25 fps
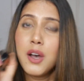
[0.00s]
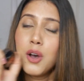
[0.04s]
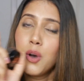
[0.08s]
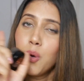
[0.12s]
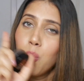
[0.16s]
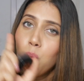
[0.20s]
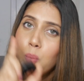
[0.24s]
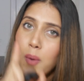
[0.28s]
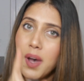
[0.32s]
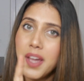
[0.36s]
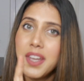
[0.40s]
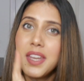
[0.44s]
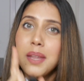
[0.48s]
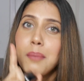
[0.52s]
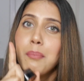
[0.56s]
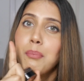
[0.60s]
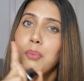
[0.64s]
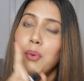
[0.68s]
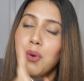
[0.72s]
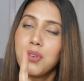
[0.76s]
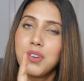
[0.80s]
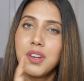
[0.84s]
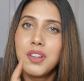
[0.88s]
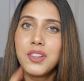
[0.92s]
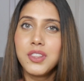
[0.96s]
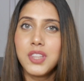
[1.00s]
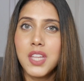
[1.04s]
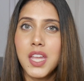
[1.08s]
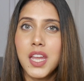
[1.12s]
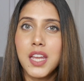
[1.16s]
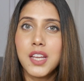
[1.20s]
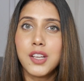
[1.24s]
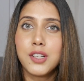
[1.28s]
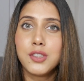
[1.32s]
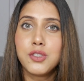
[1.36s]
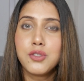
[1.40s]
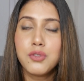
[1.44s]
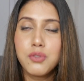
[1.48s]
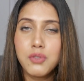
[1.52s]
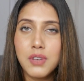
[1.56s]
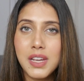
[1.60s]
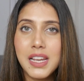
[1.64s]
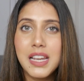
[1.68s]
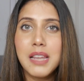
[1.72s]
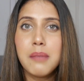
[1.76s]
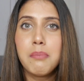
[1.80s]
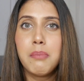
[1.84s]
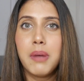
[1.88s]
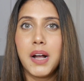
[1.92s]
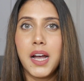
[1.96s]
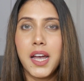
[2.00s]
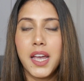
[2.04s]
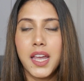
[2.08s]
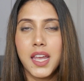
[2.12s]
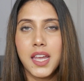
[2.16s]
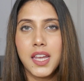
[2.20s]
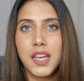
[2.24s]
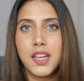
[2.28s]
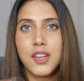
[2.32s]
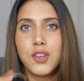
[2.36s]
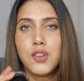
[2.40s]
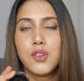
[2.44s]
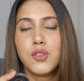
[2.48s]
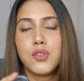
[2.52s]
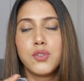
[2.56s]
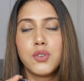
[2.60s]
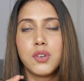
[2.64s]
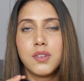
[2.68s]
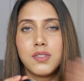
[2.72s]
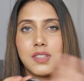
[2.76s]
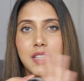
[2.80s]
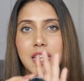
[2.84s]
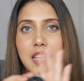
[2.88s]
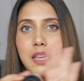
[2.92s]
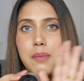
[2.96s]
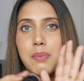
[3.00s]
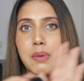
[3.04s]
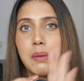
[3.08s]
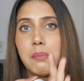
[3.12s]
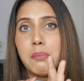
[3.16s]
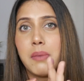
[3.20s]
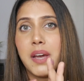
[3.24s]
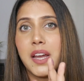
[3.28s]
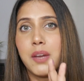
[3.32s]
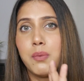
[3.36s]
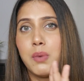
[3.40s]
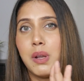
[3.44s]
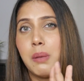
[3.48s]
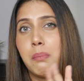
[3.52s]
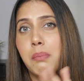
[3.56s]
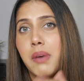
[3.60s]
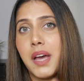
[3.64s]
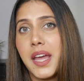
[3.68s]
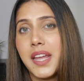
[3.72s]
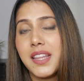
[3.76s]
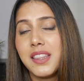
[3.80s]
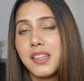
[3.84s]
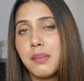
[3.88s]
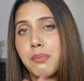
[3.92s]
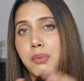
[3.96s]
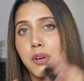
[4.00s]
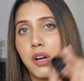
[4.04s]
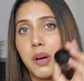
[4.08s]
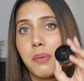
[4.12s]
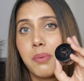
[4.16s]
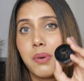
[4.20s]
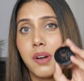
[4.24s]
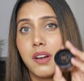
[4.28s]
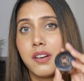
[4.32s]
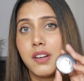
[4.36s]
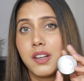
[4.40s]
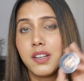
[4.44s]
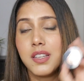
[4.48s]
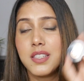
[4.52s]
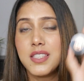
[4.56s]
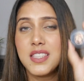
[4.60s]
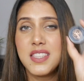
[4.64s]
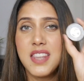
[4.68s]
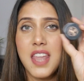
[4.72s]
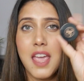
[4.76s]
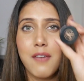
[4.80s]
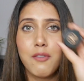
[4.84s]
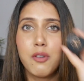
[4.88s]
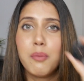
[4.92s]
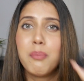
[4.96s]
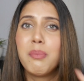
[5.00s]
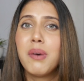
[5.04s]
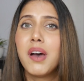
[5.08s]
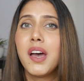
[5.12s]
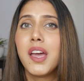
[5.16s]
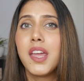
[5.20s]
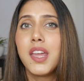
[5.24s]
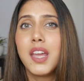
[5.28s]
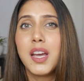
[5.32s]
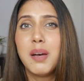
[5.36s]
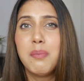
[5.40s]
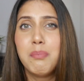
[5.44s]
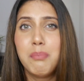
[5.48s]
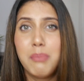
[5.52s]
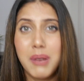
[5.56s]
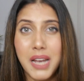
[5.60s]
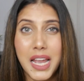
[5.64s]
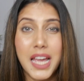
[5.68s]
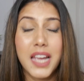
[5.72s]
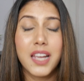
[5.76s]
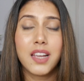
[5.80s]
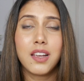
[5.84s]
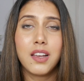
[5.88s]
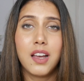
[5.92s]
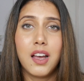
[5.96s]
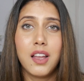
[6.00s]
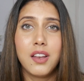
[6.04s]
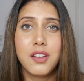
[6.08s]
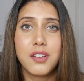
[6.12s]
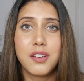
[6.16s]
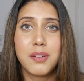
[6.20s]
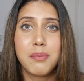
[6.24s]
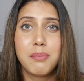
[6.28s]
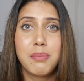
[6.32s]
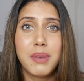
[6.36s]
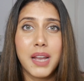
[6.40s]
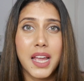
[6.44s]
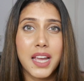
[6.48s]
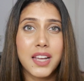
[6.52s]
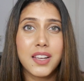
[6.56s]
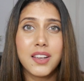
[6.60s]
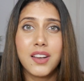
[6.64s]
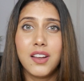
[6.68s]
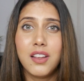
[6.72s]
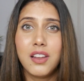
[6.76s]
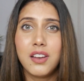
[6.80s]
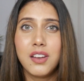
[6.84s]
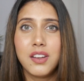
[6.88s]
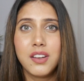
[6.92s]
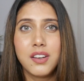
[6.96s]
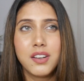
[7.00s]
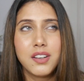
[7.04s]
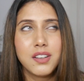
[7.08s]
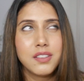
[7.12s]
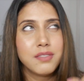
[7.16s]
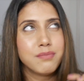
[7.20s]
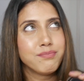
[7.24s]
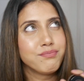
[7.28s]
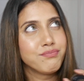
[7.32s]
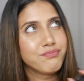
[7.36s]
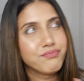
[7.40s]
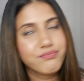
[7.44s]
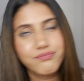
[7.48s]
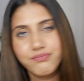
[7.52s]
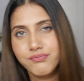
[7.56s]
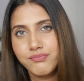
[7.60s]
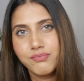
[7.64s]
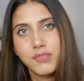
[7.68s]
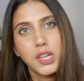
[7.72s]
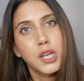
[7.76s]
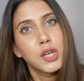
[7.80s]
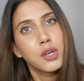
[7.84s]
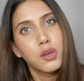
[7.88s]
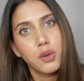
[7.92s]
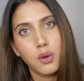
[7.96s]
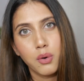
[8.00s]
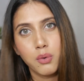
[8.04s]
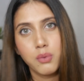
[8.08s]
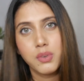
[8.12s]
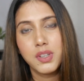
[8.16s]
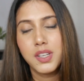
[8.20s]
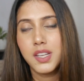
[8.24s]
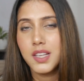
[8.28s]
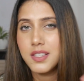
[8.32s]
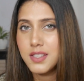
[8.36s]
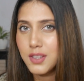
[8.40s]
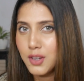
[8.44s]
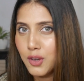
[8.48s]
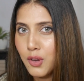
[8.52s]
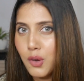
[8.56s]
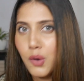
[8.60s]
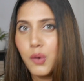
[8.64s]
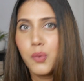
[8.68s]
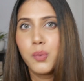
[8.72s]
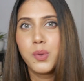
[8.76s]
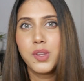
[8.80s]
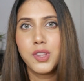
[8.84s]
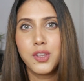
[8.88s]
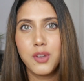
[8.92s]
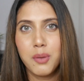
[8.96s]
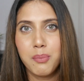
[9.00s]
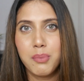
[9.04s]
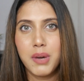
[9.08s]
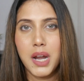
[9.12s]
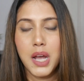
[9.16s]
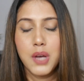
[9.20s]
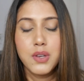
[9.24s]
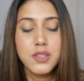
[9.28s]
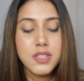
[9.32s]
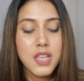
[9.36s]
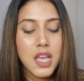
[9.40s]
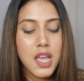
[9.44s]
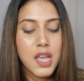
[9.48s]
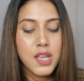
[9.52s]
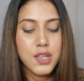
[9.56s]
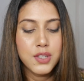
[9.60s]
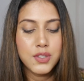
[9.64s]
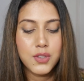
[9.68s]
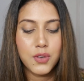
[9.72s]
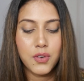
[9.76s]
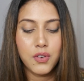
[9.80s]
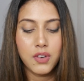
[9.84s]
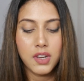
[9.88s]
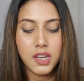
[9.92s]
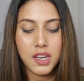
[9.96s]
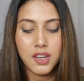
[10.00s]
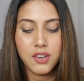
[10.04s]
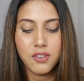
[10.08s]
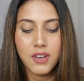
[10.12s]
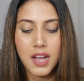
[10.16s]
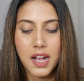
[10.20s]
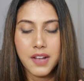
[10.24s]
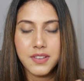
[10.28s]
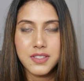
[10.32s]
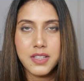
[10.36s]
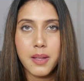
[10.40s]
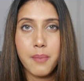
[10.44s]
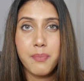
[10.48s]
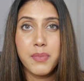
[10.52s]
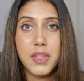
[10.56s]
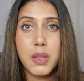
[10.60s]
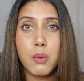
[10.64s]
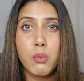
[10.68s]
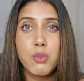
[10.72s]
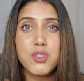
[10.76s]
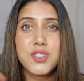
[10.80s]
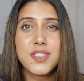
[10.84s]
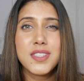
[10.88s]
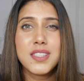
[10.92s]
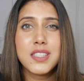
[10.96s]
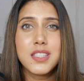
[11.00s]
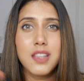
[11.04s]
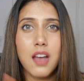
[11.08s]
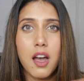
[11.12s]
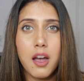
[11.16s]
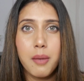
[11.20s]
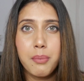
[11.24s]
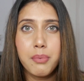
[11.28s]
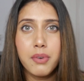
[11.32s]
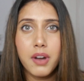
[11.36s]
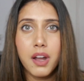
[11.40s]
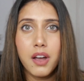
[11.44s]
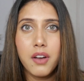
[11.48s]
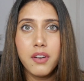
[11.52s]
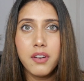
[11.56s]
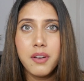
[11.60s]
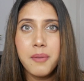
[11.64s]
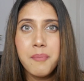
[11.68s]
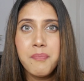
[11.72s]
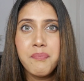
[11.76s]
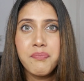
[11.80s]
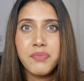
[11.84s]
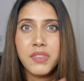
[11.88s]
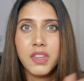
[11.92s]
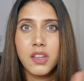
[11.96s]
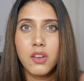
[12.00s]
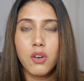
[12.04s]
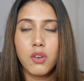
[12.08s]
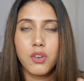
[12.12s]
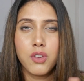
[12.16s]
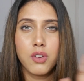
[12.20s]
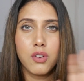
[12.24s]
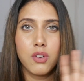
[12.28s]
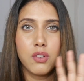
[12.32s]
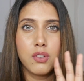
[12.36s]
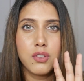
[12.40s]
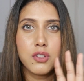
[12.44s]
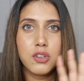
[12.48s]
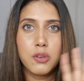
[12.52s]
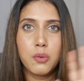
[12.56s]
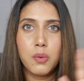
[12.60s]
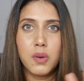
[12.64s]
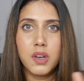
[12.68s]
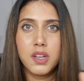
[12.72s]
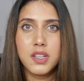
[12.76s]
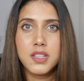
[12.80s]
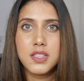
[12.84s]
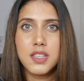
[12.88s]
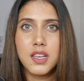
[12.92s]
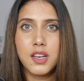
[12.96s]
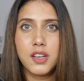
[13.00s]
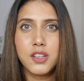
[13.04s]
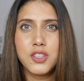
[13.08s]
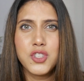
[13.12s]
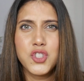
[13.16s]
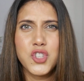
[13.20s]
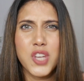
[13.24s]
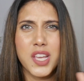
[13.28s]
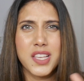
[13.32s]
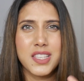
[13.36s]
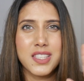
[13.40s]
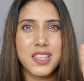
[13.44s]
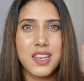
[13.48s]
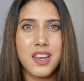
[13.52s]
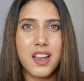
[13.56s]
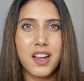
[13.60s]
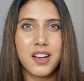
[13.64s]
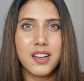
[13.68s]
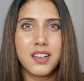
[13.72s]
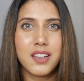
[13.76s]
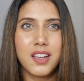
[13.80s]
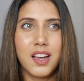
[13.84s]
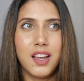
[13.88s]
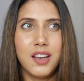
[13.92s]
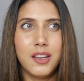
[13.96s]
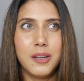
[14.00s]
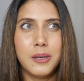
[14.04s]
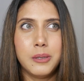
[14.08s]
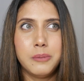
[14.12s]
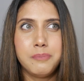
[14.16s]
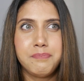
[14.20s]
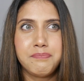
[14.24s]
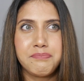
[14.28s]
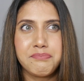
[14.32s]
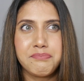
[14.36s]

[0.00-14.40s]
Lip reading: One important thing to really buy, to keep in mind while buying the brow product, is never buy a black color. Black color, no, doesn't go with your brows. So you need to have something which is dark brown, or towards a chestnut color,